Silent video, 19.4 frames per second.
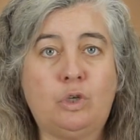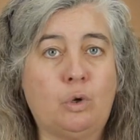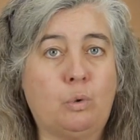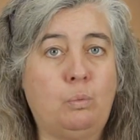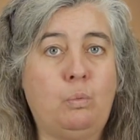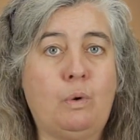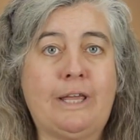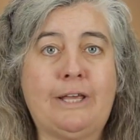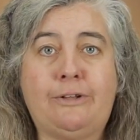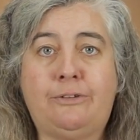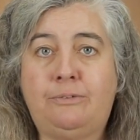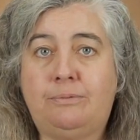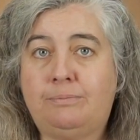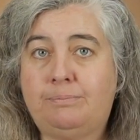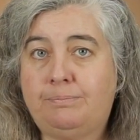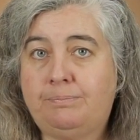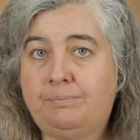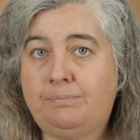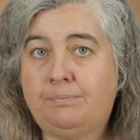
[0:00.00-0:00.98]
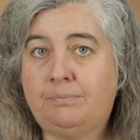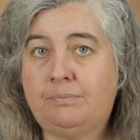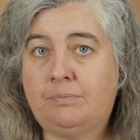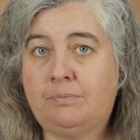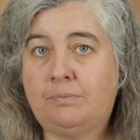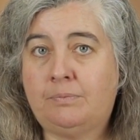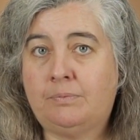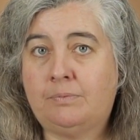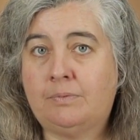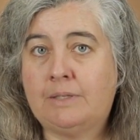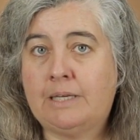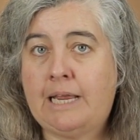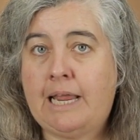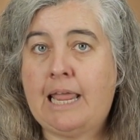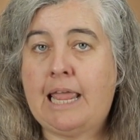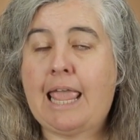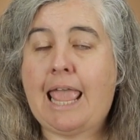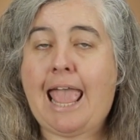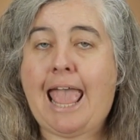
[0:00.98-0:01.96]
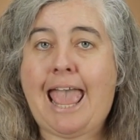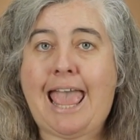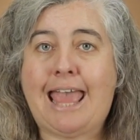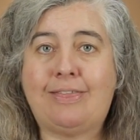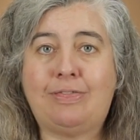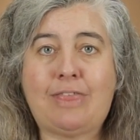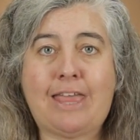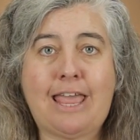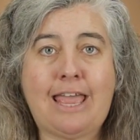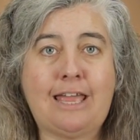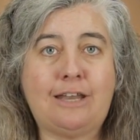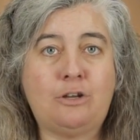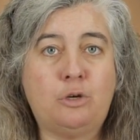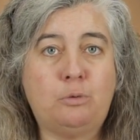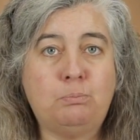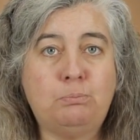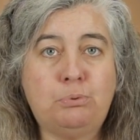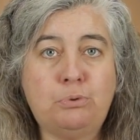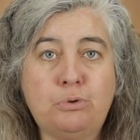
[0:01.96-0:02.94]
your will, and then